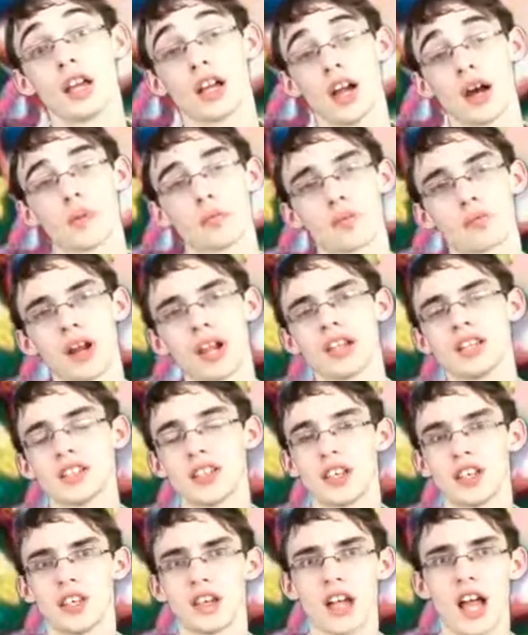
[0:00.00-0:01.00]
you got
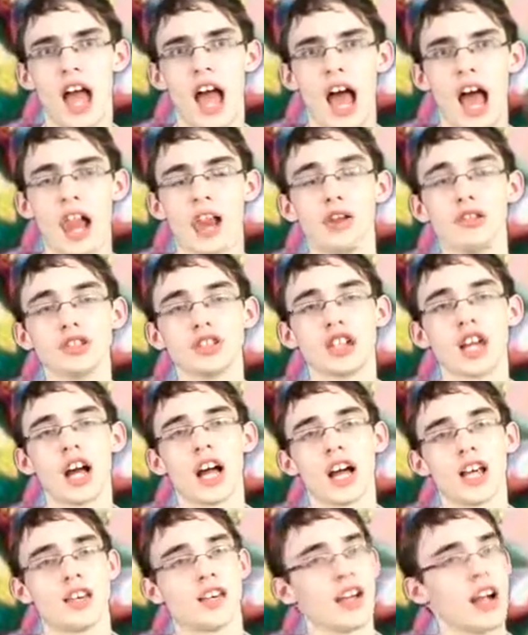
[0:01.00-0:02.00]
Braixen, you got
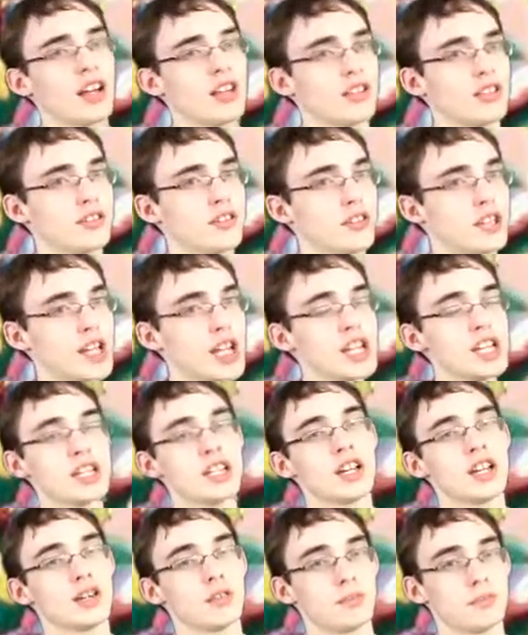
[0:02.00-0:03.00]
Hawlucha, you got
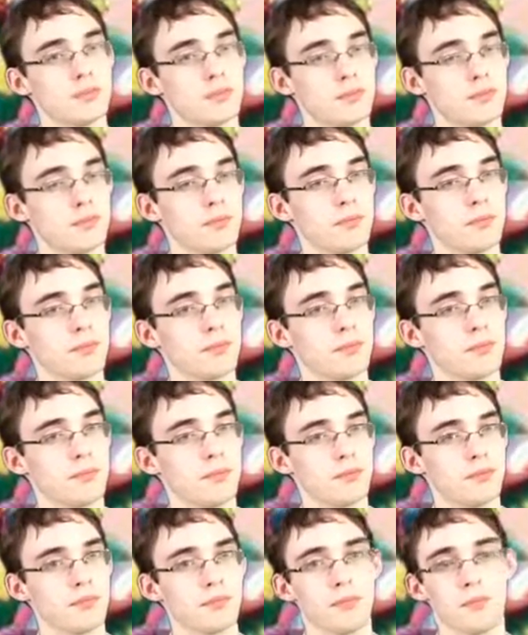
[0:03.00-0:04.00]
Greninja.
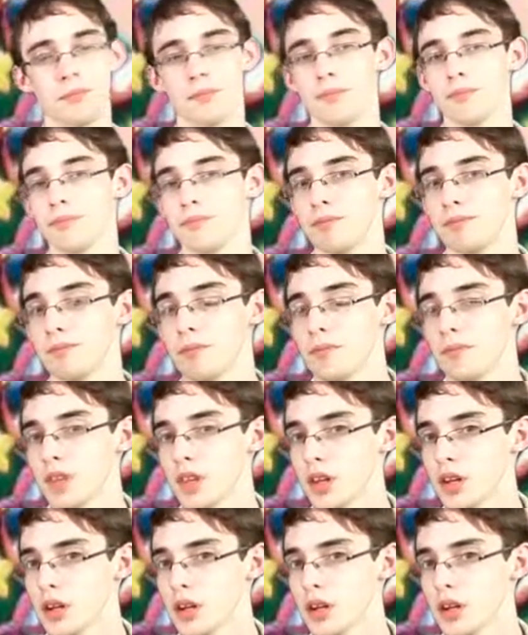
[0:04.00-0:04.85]
Wait, what was that last one?